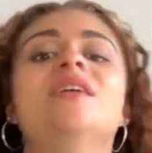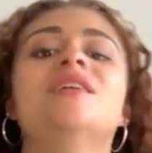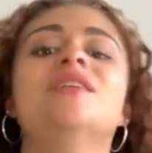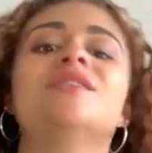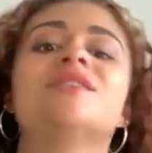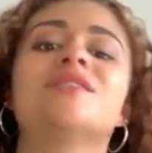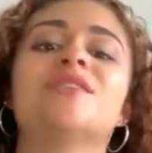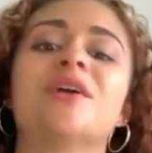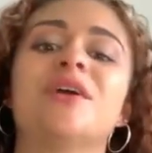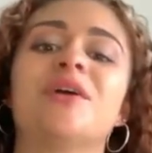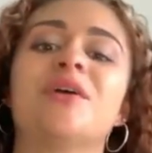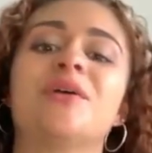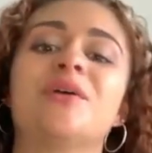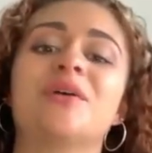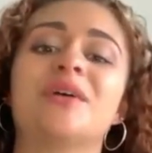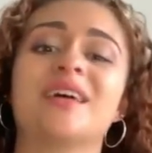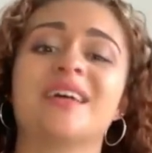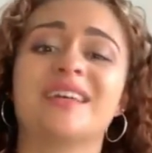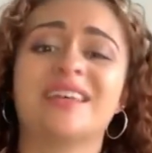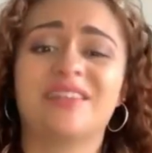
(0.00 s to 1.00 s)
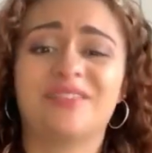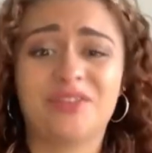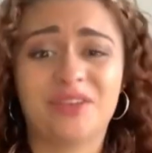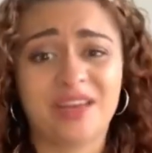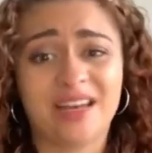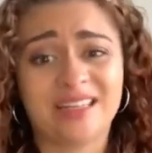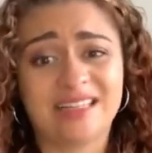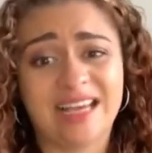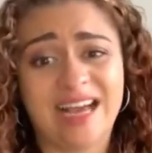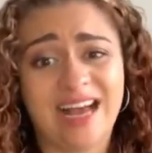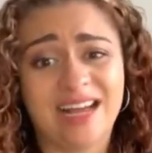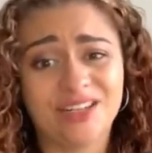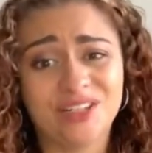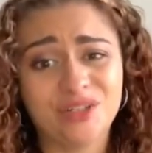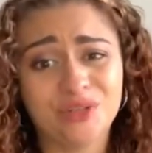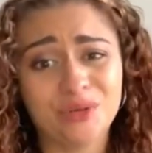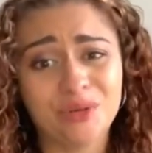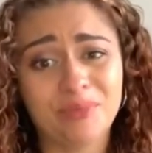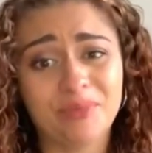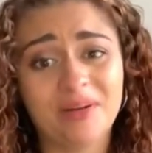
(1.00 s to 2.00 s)
So if you get attached
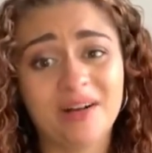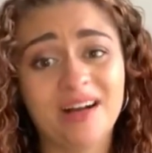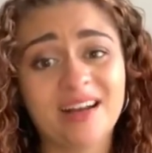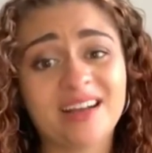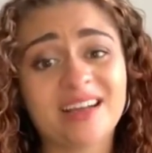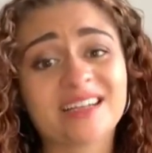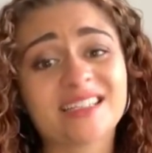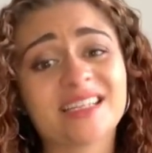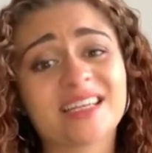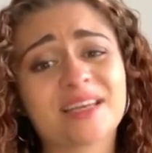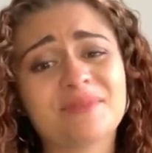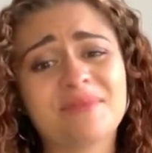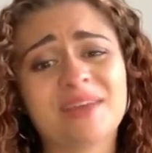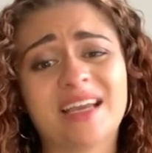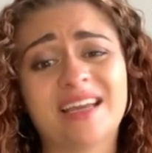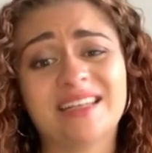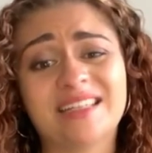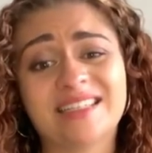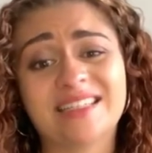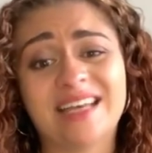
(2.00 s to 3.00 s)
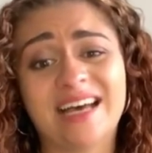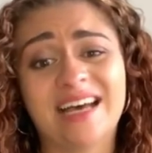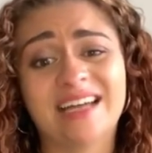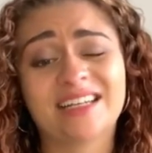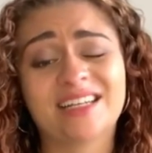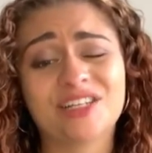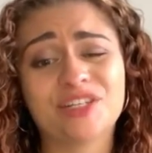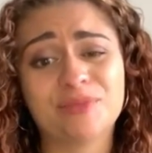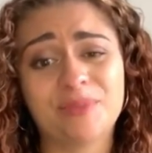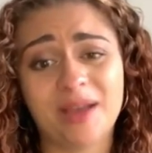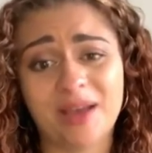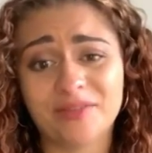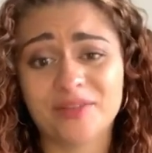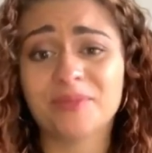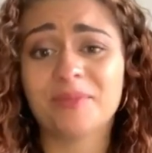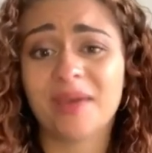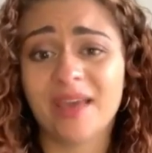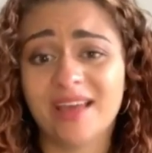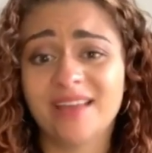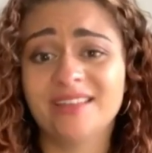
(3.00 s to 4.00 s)
to a product, it can be kind of sad because you might have to
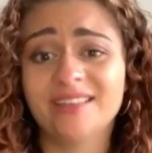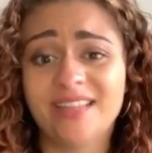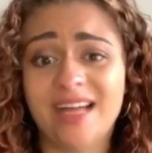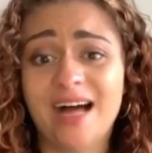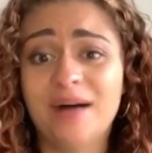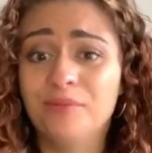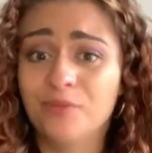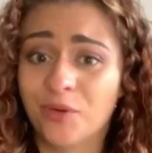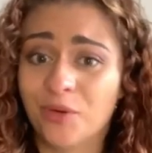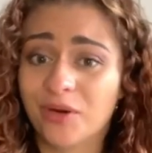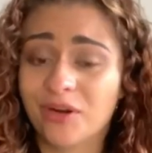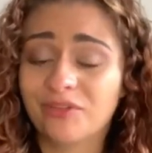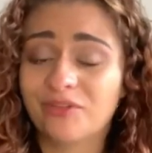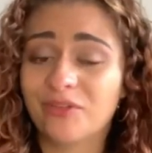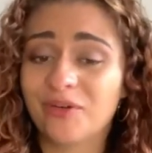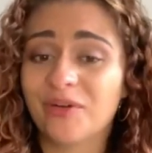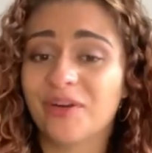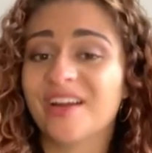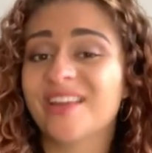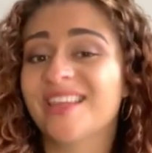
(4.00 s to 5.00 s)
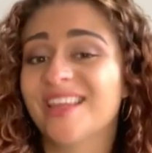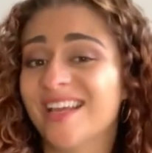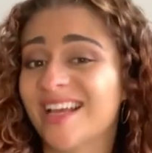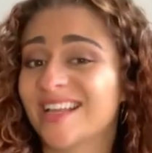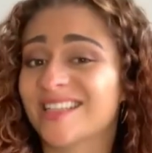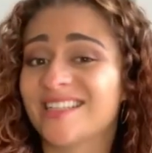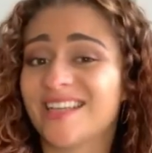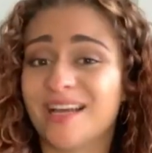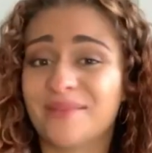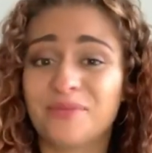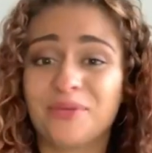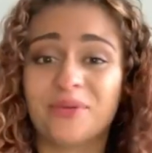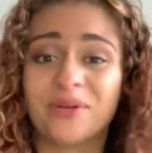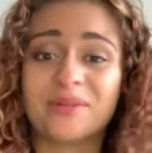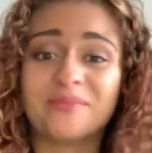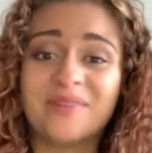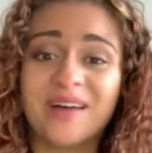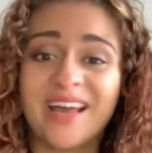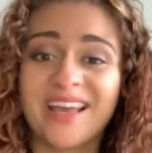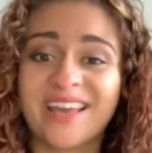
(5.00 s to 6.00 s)
pay a lot more for it the next time you want
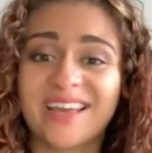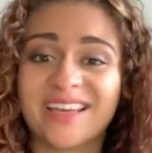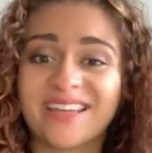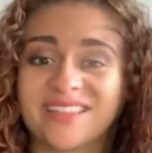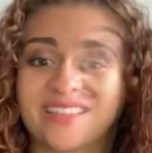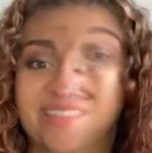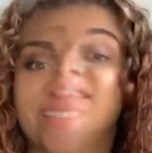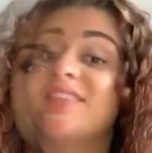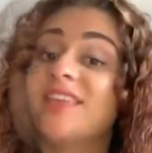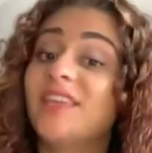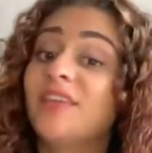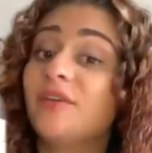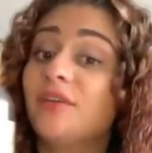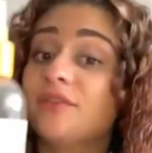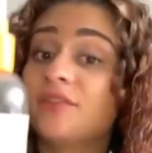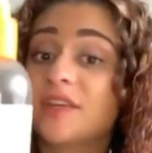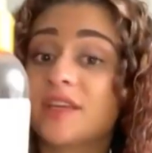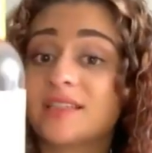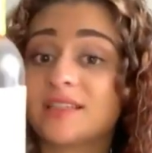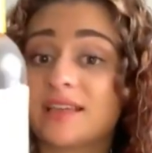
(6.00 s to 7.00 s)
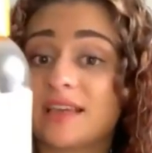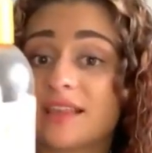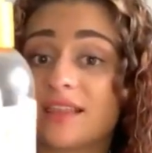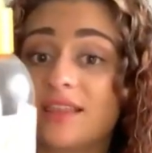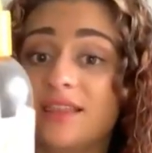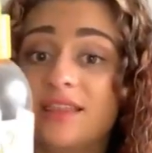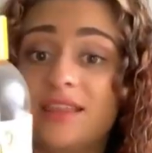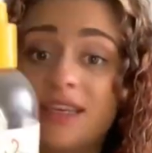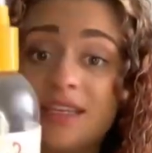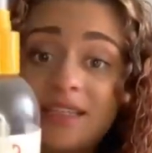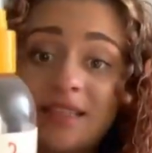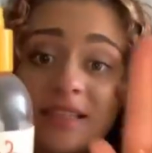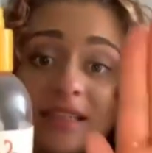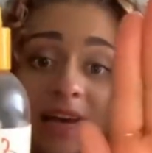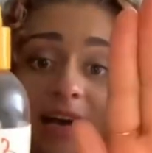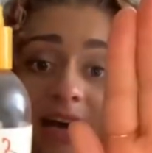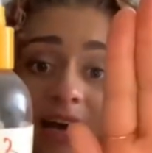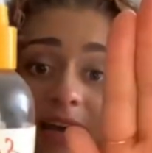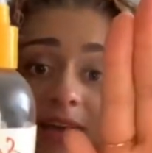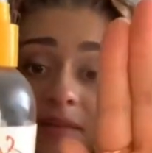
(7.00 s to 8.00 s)
to buy it. And then you have things like this
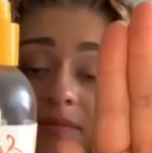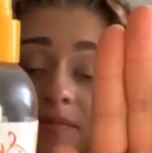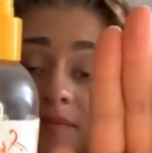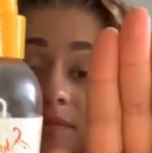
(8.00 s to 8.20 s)
guy.